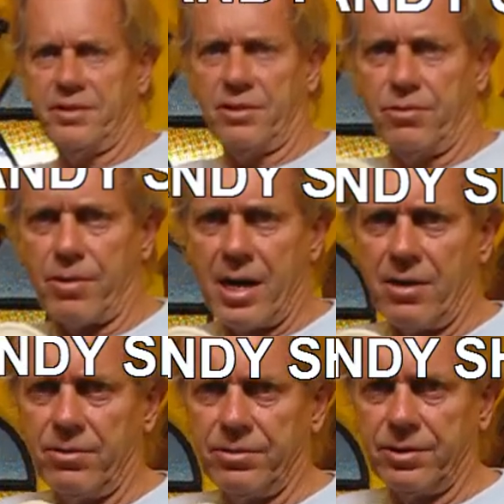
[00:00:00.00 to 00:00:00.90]
little
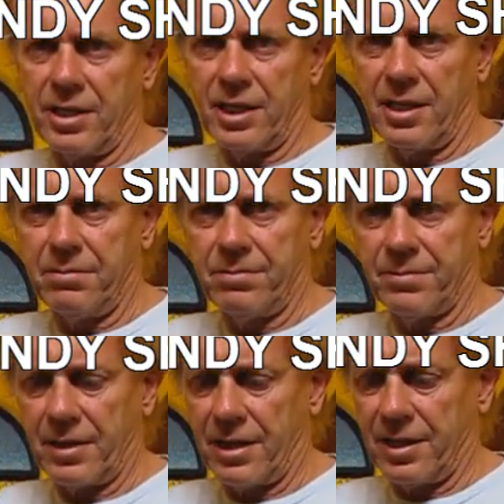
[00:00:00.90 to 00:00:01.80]
round,
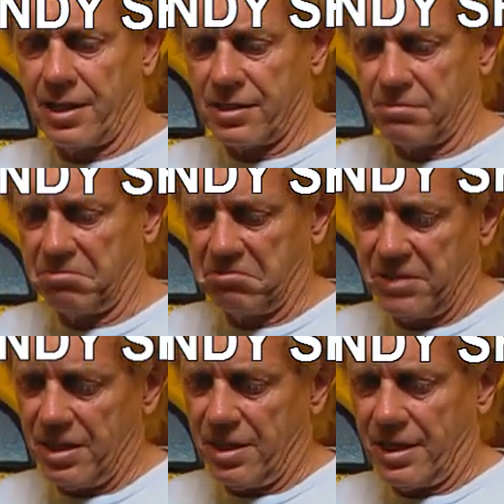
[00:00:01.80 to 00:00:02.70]
I think it's
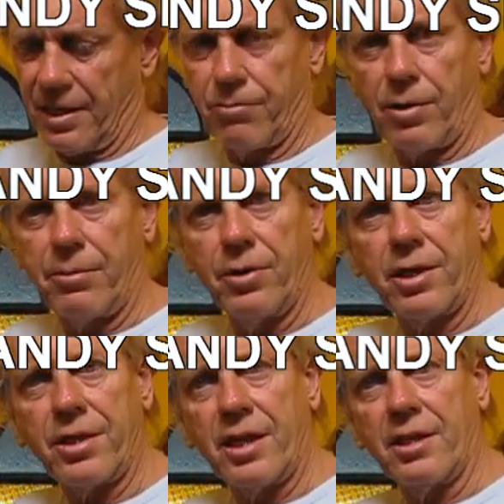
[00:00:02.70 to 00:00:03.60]
like
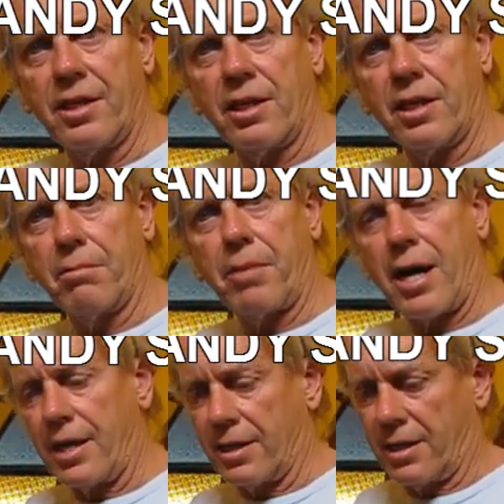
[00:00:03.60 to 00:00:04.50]
rubbery thing that you can
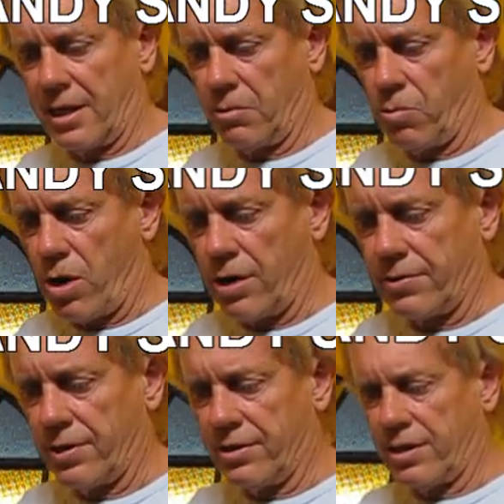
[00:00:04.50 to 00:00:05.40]
buy in like
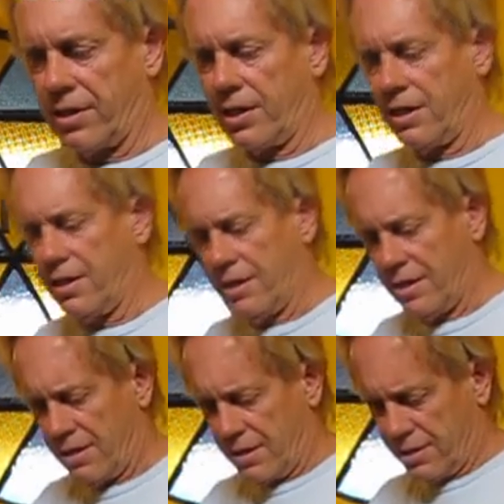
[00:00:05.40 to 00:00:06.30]
Walgreens, I think.
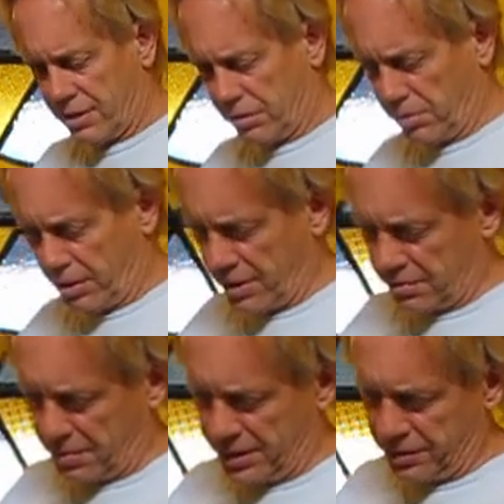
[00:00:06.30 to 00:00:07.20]
Just
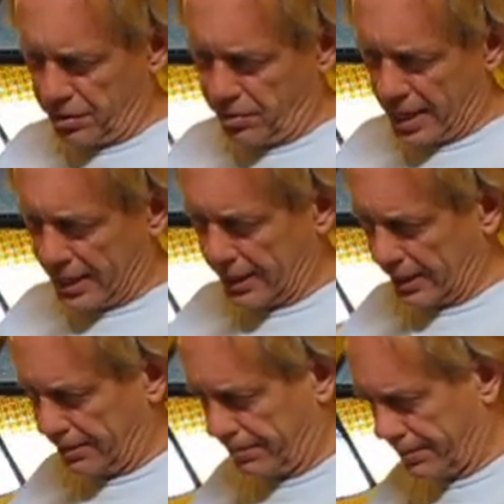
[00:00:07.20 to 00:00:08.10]
realized mine's cracking.